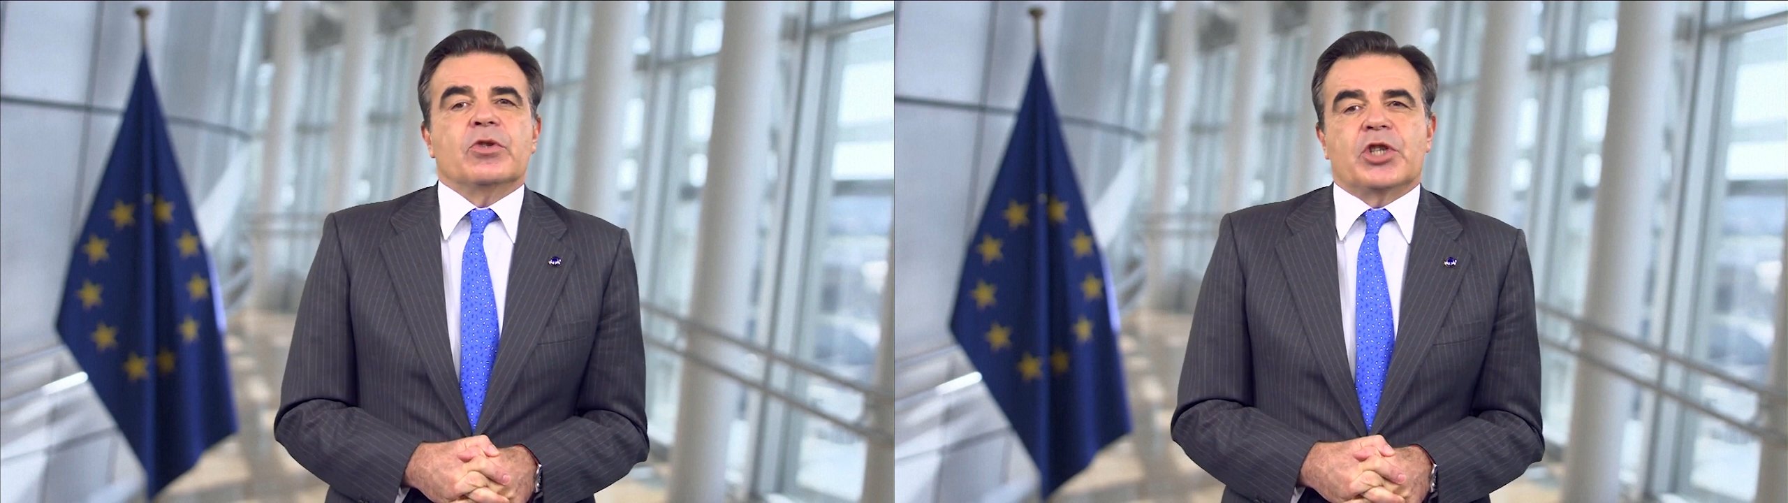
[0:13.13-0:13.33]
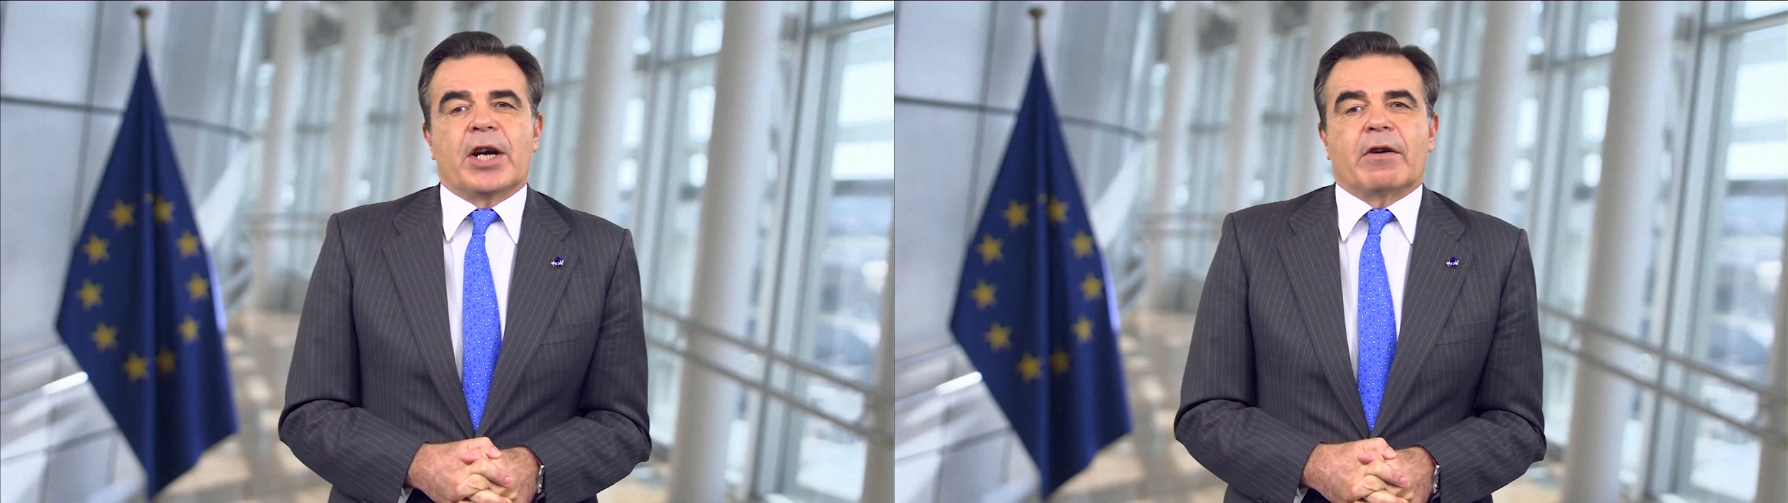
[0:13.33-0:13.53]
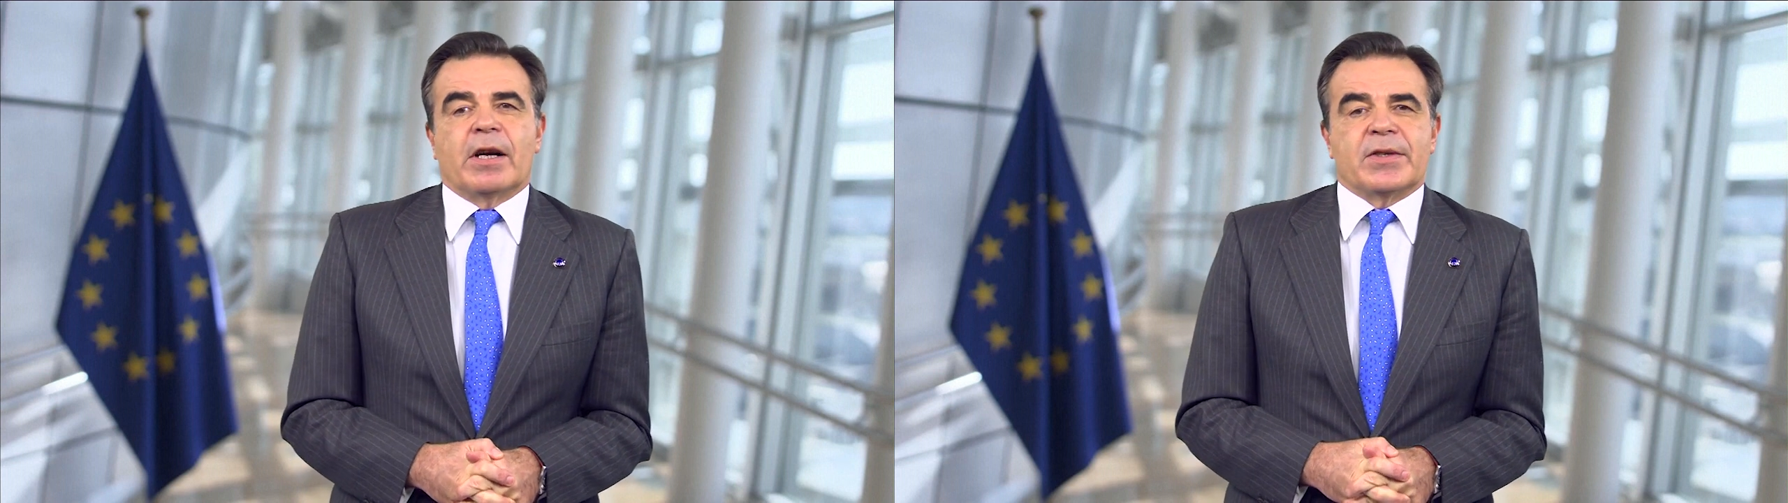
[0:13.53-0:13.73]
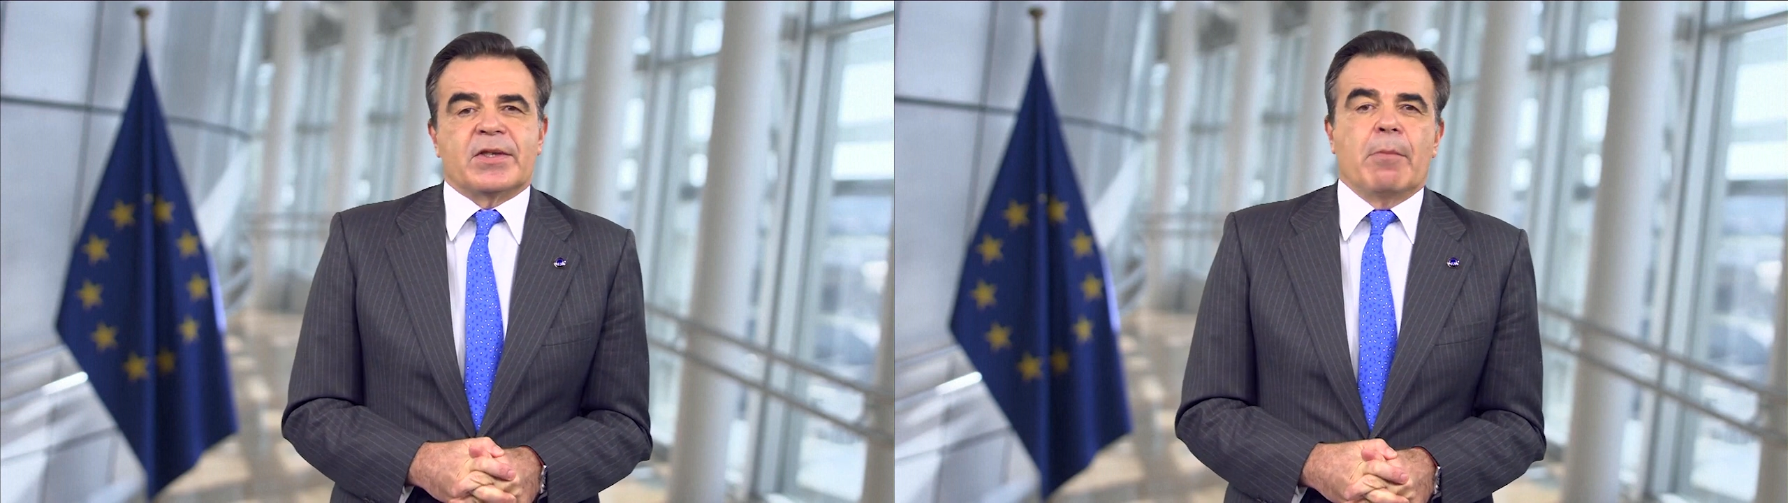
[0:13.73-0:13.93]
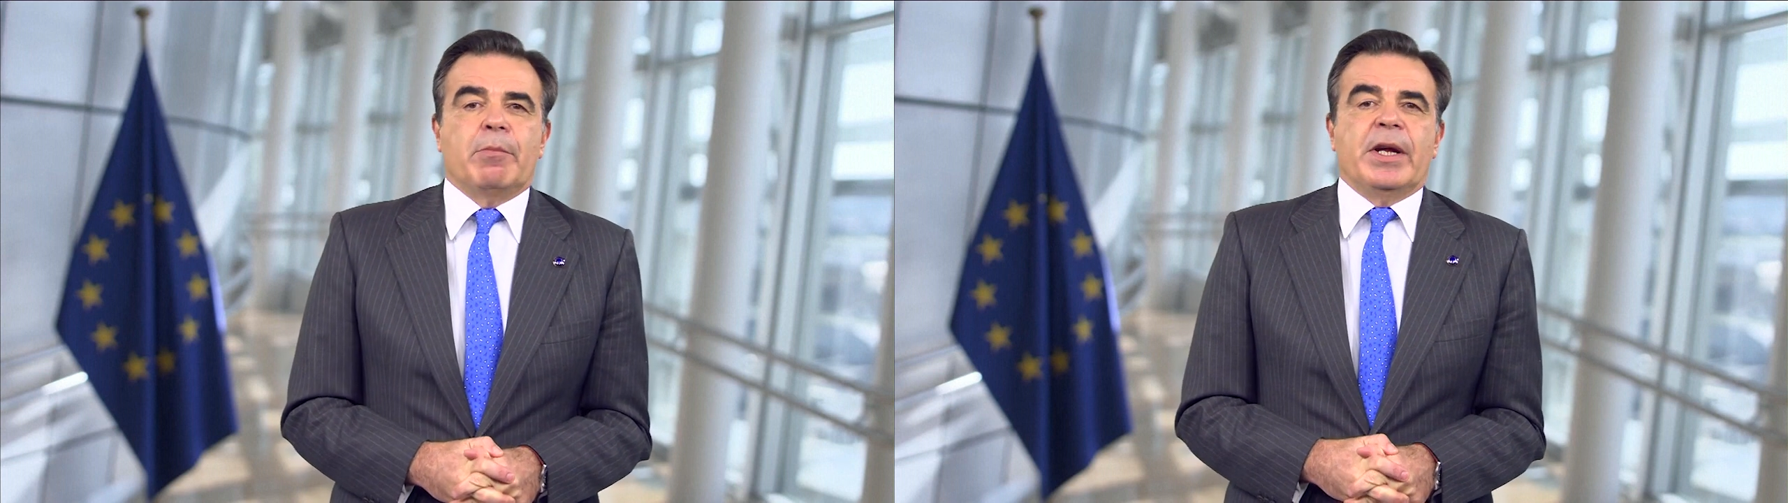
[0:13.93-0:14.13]
General
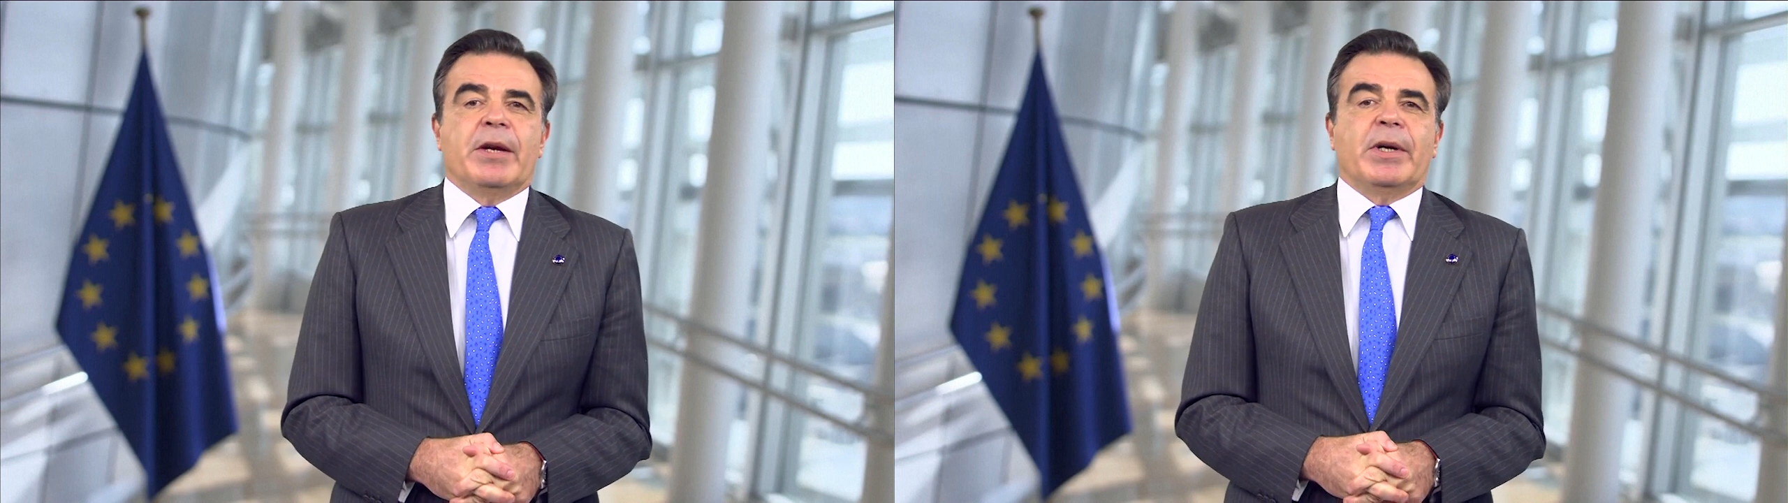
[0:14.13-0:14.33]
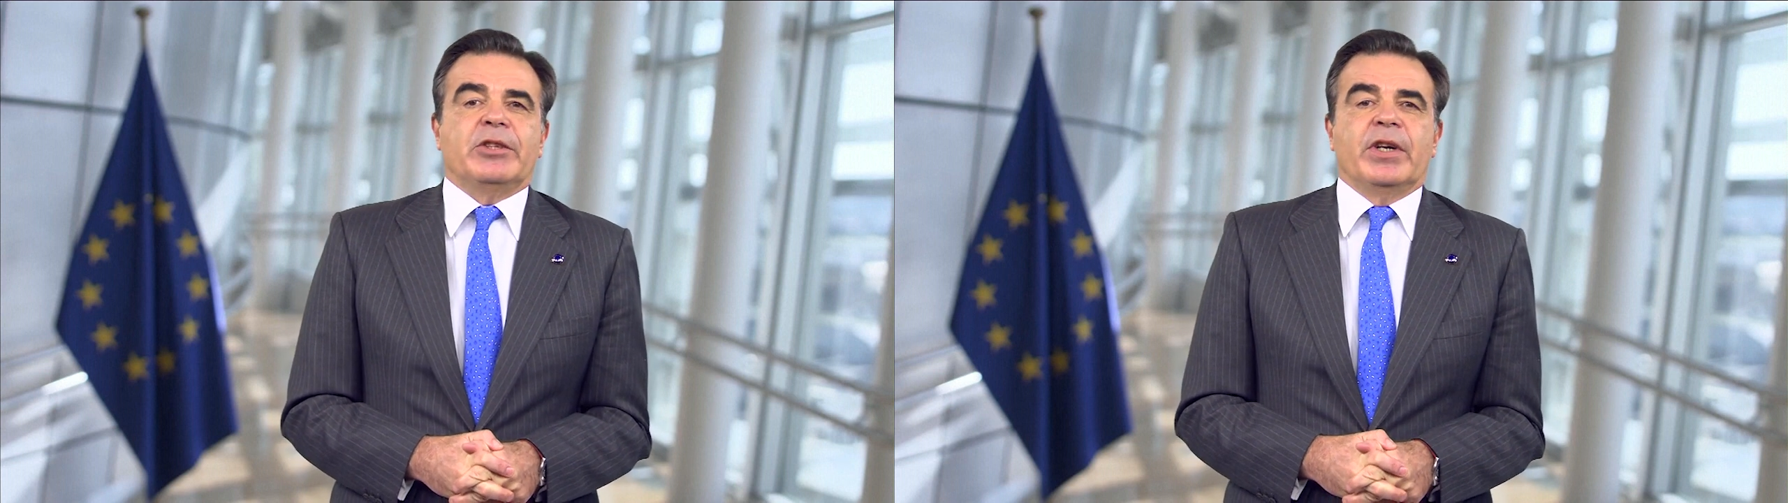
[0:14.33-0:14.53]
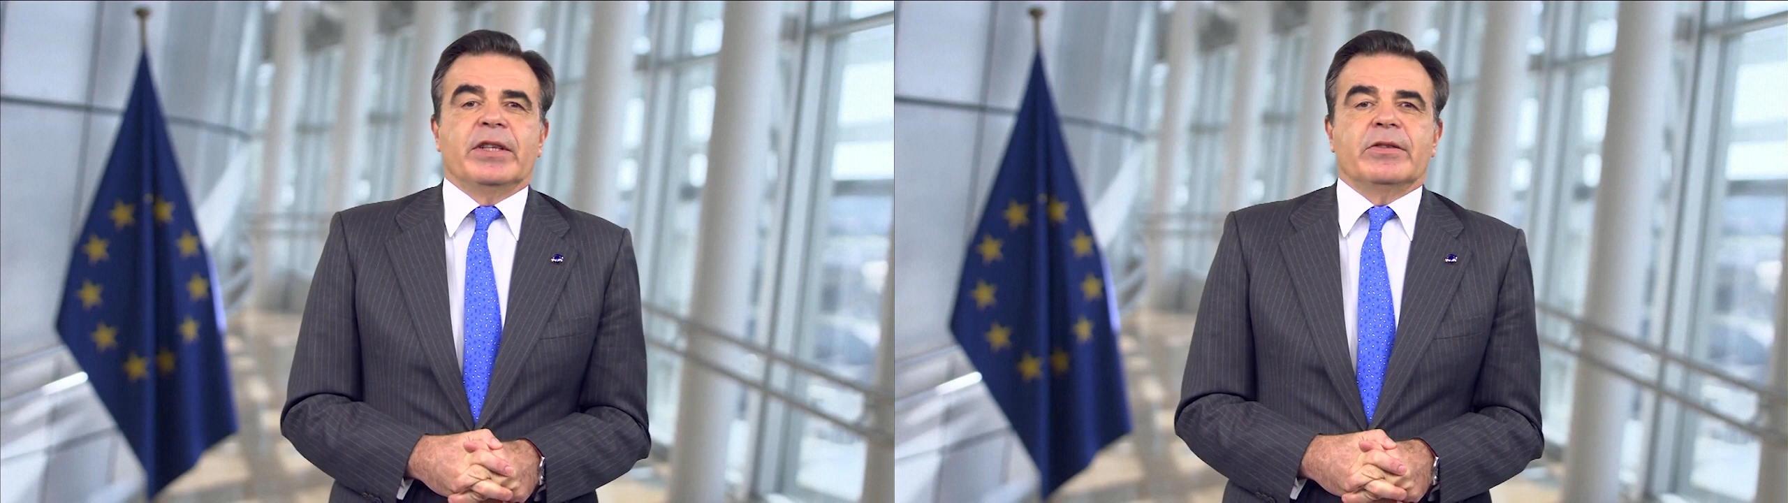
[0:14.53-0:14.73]
Assembly in Madrid.